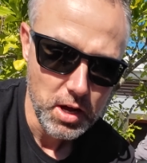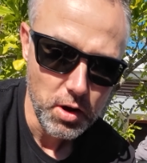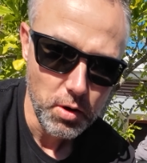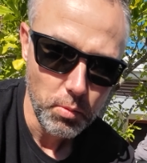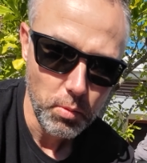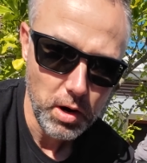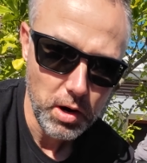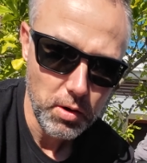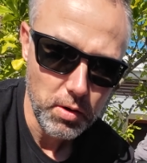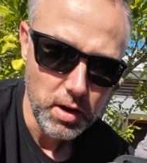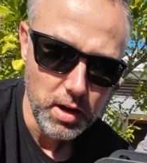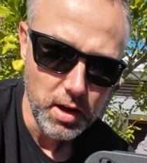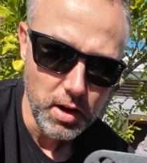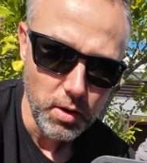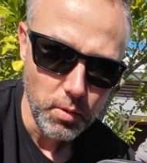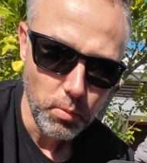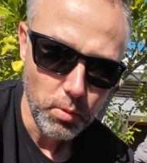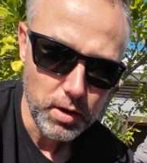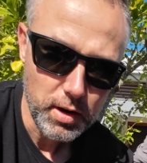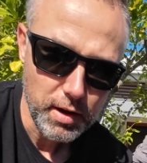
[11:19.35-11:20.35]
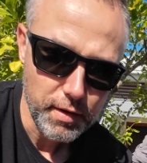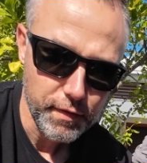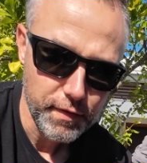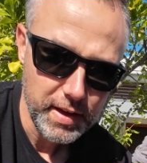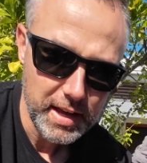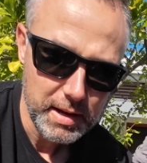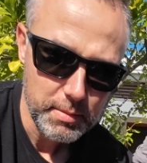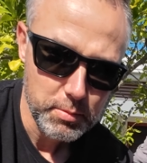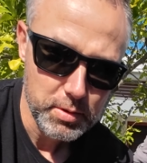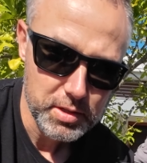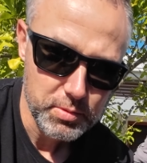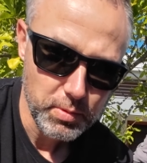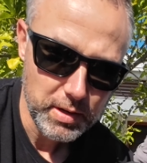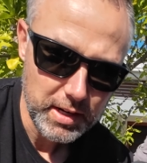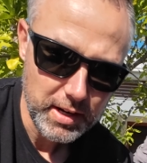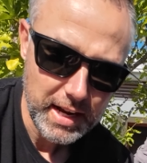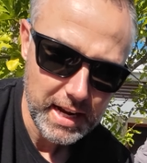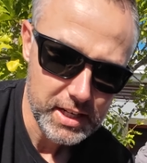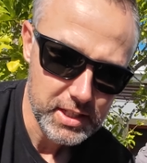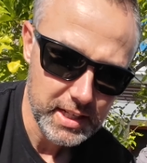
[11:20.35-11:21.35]
Well, what I found was when
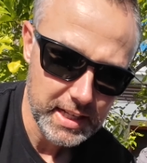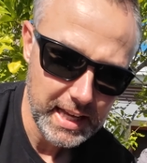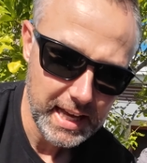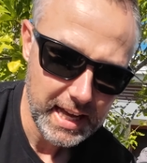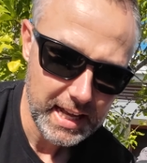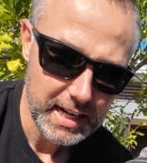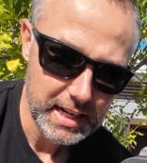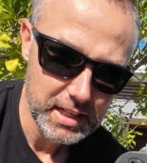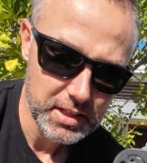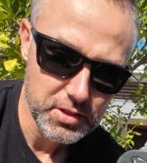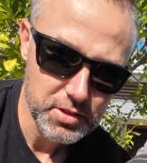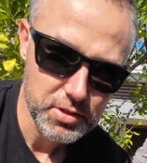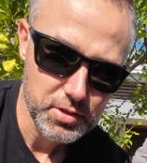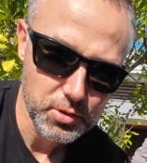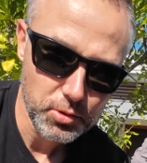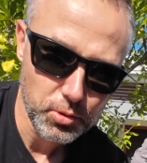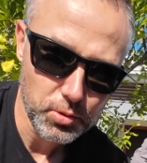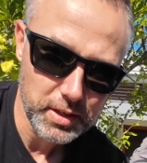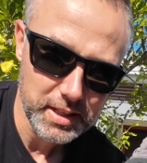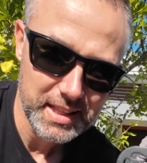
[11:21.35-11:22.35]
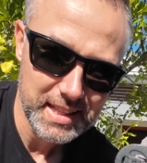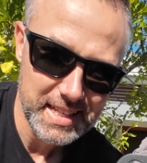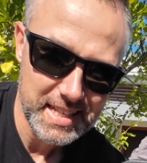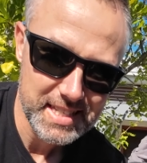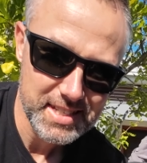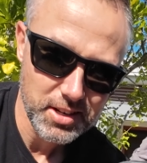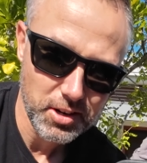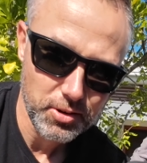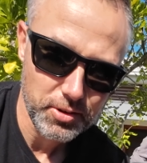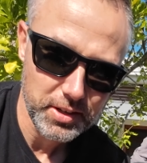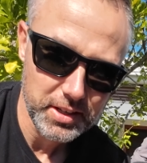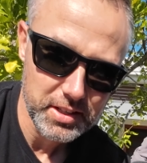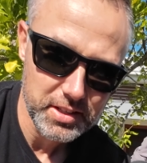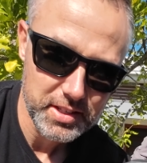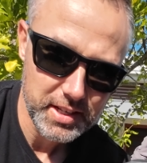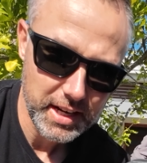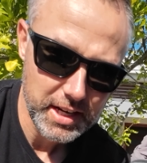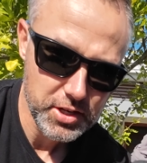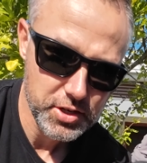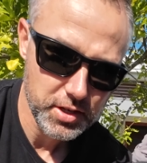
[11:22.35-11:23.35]
I actually had it installed in this
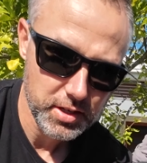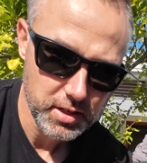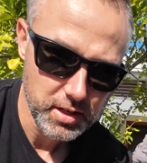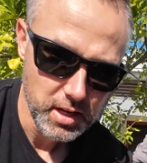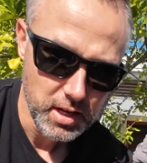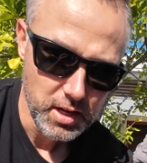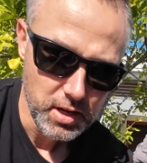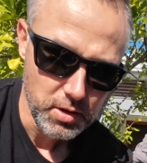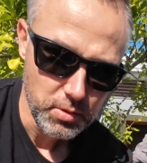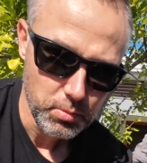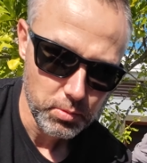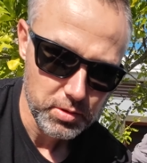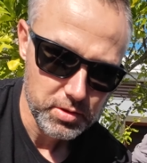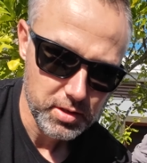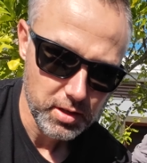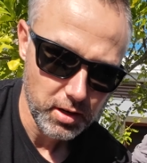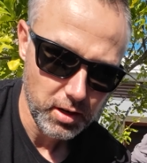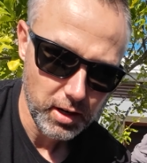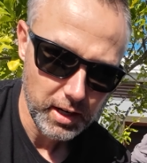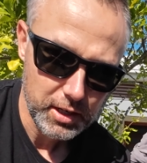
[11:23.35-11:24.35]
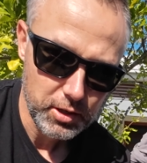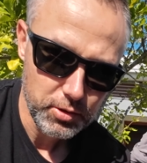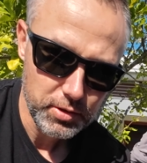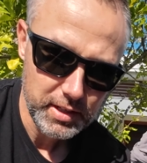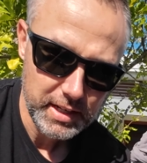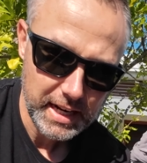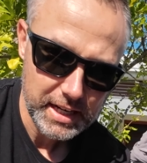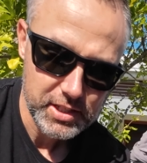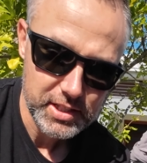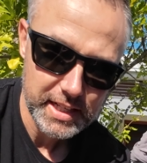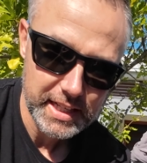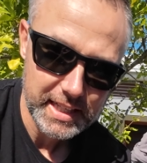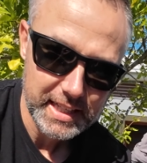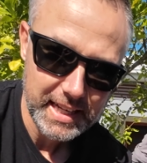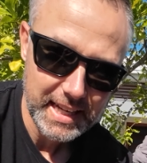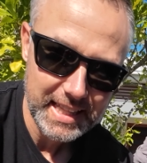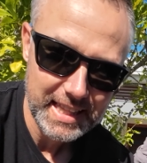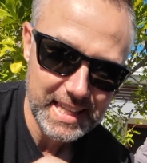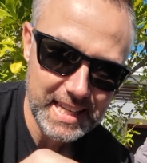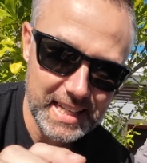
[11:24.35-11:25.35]
orientation was that I couldn't actually
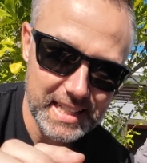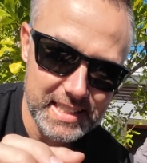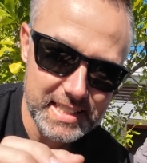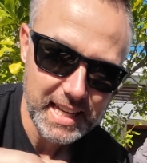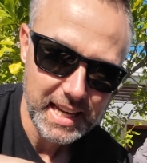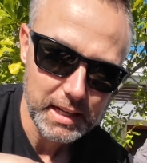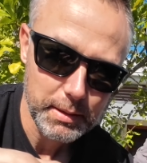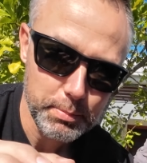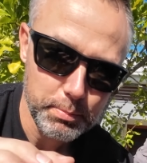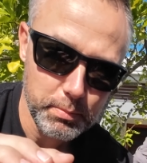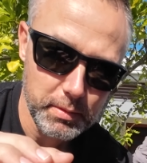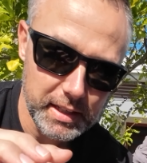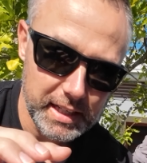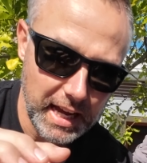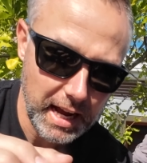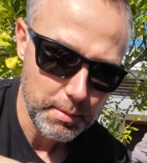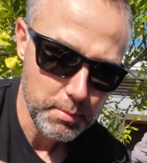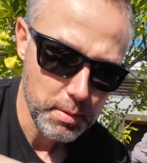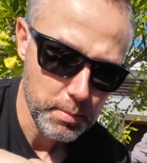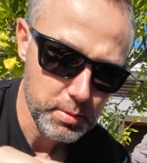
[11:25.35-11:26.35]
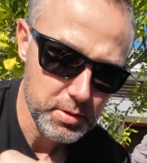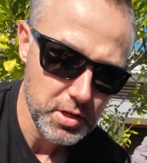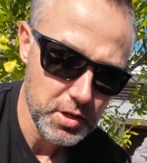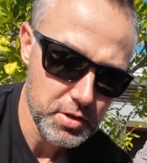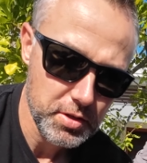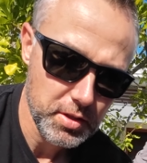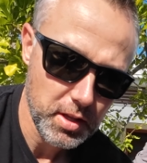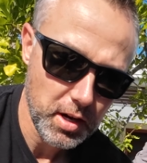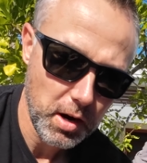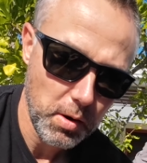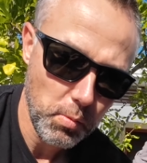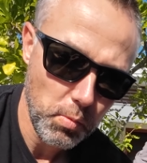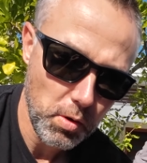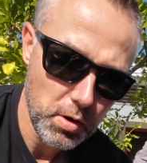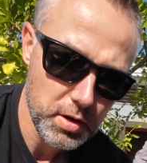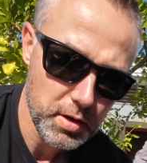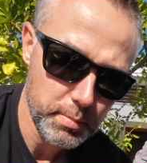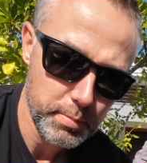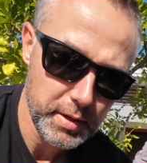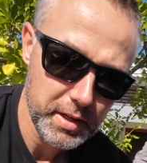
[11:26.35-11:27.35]
get the exact camera position that I
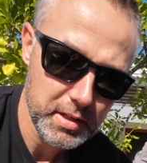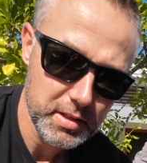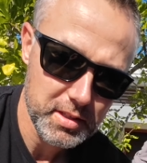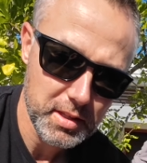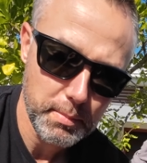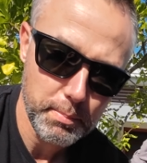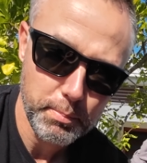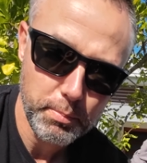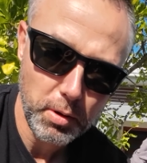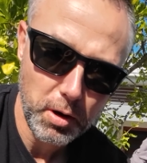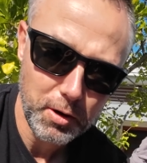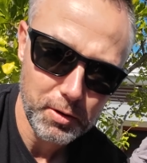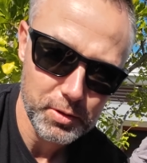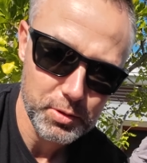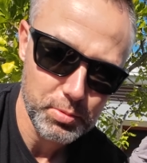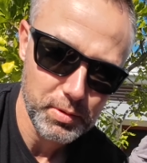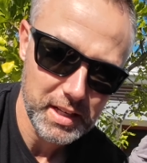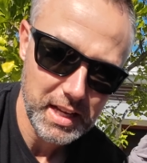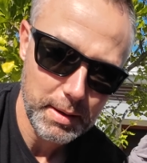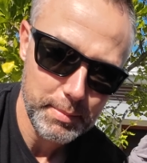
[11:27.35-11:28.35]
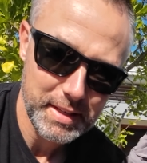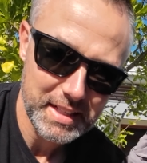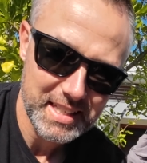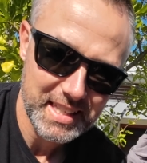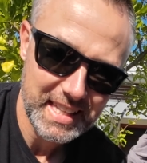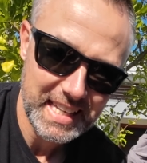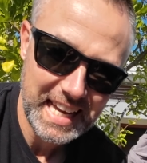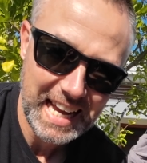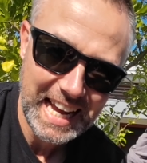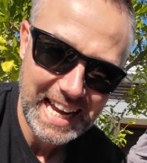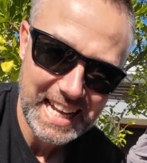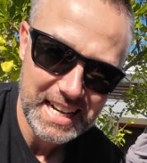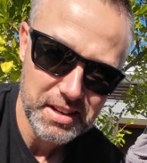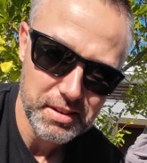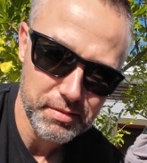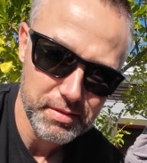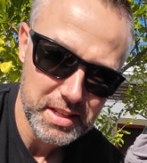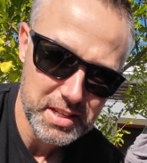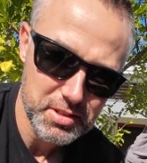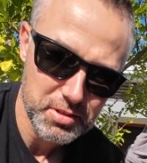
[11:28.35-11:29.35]
wanted, because the bolts were coming to the end
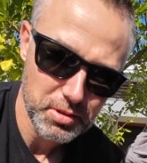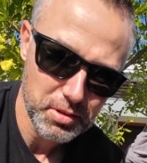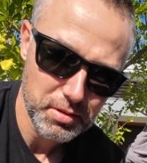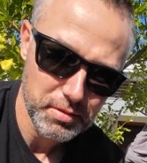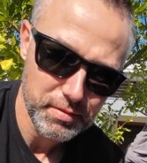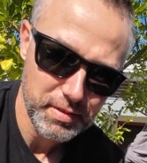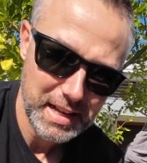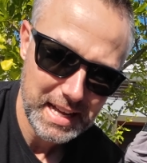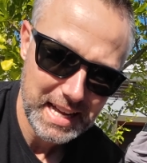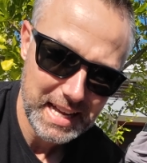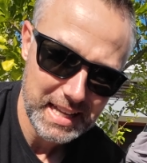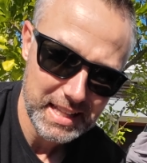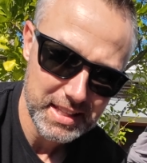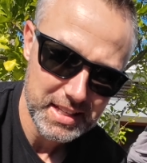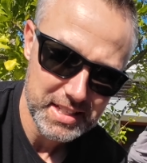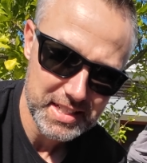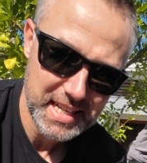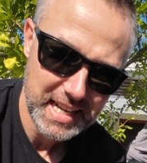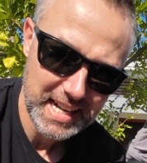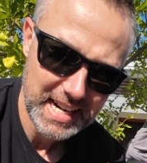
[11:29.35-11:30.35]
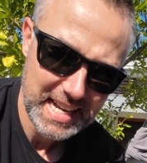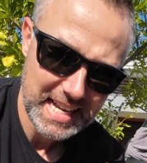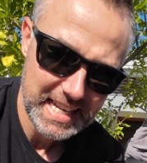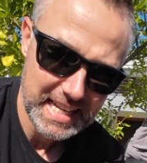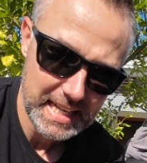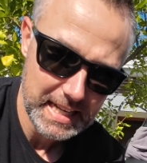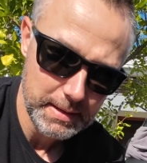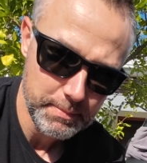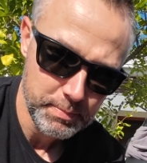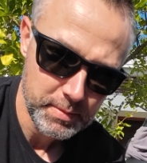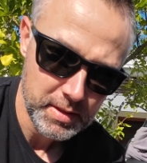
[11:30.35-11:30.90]
of this sort of this cutout here.